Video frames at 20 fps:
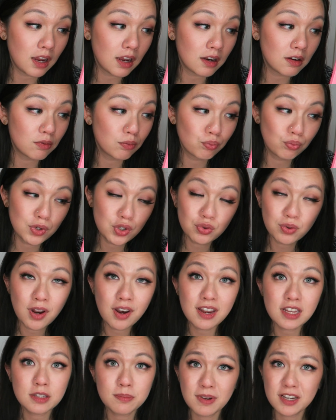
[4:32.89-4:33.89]
And which
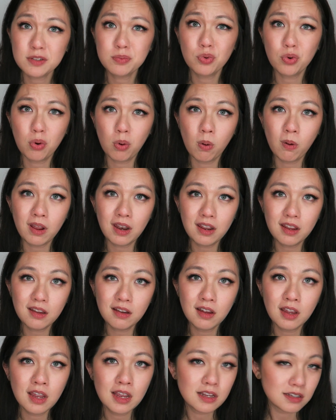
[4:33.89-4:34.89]
one is much more
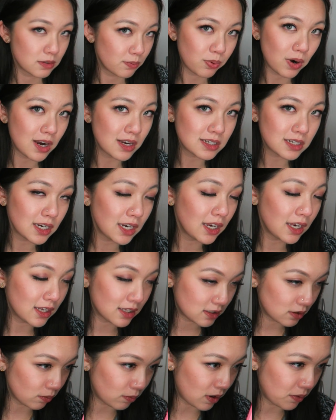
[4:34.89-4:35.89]
oilier? Surprisingly,
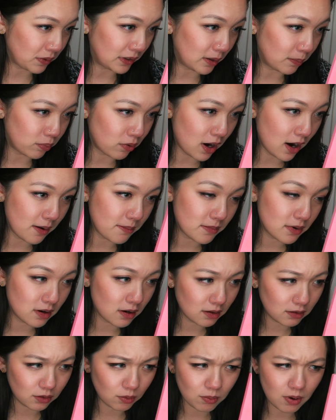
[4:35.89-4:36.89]
it's the one with the
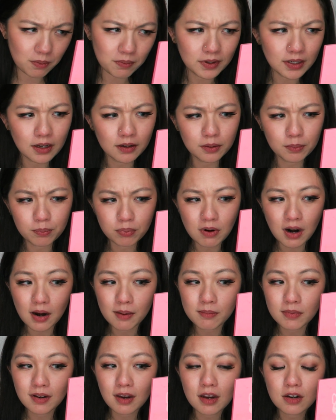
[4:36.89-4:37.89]
primer. The one without the
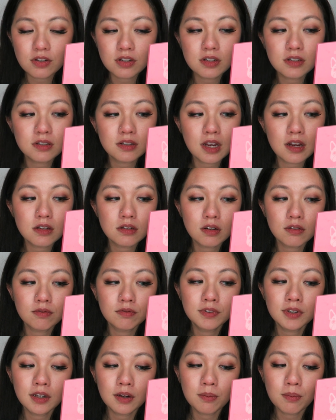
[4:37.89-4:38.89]
primer actually stays
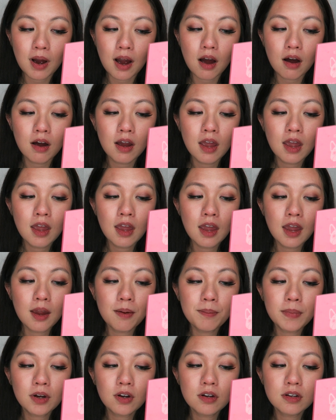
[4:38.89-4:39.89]
on really well.
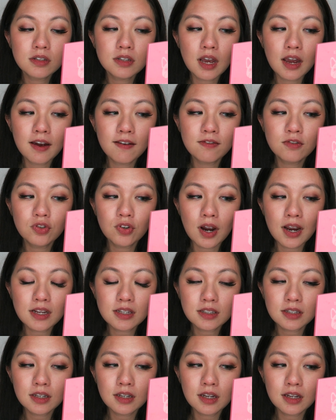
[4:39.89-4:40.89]
And because I have dry
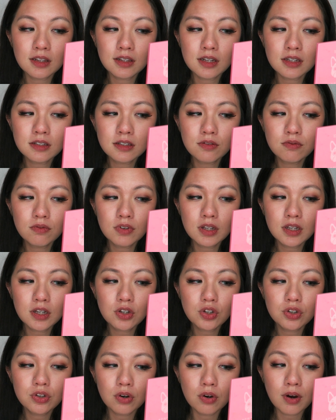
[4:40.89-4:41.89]
skin, it doesn't
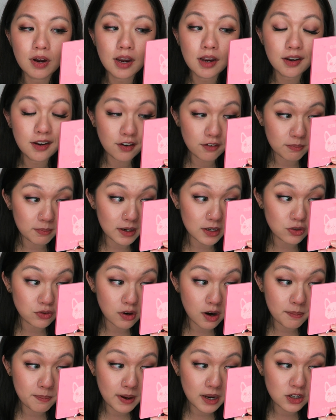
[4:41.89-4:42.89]
really show any of my
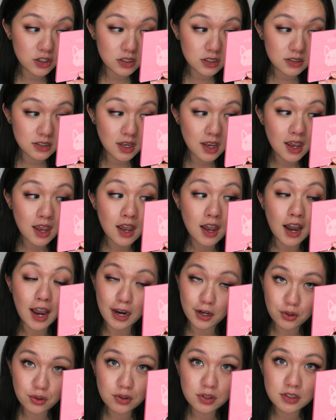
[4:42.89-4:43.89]
dry patches.
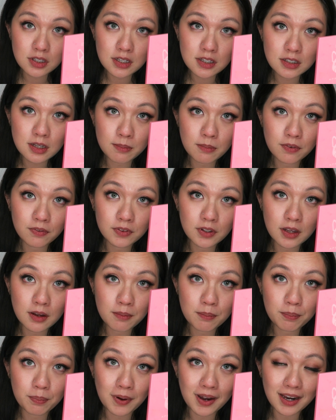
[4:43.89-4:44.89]
I do see some of
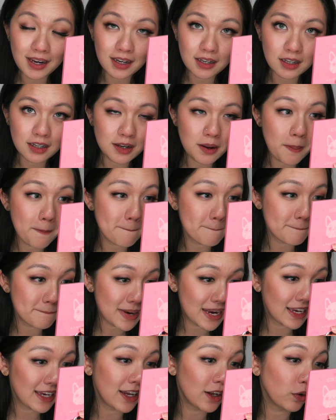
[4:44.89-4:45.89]
them, but it didn't
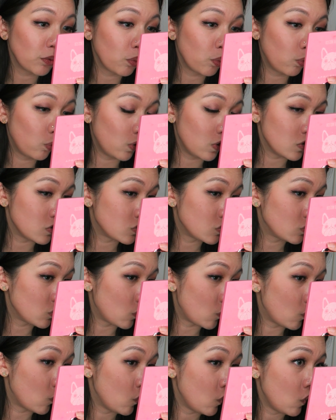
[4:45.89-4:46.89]
make it worse.
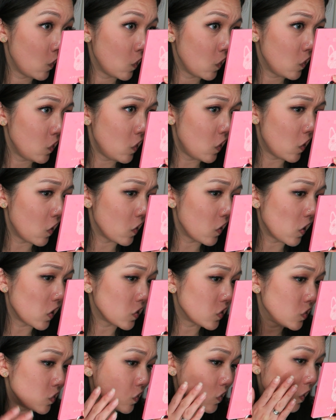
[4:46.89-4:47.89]
So yeah, and
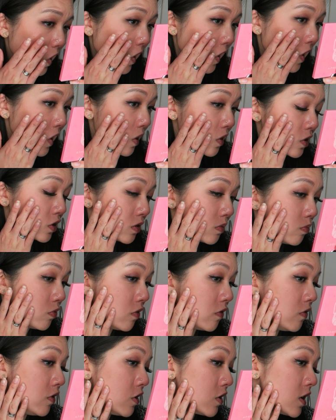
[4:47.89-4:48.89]
I still like how
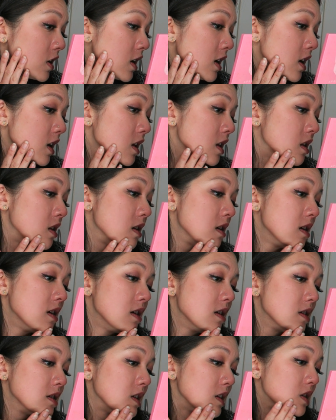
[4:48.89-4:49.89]
smooth looking it
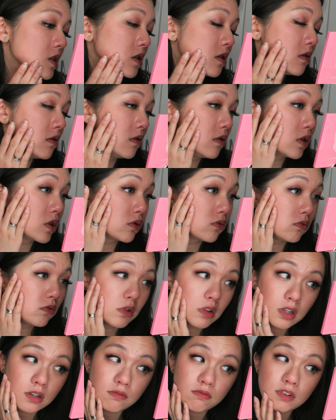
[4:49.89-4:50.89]
is. It still looks
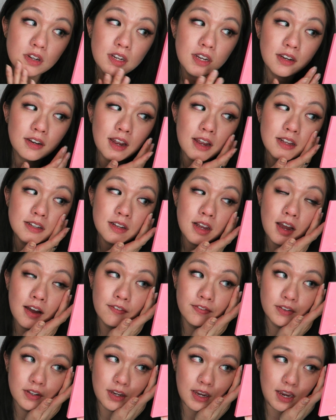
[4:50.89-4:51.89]
really really nice
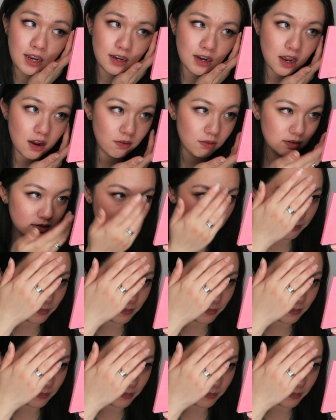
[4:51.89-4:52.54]
after eight hours.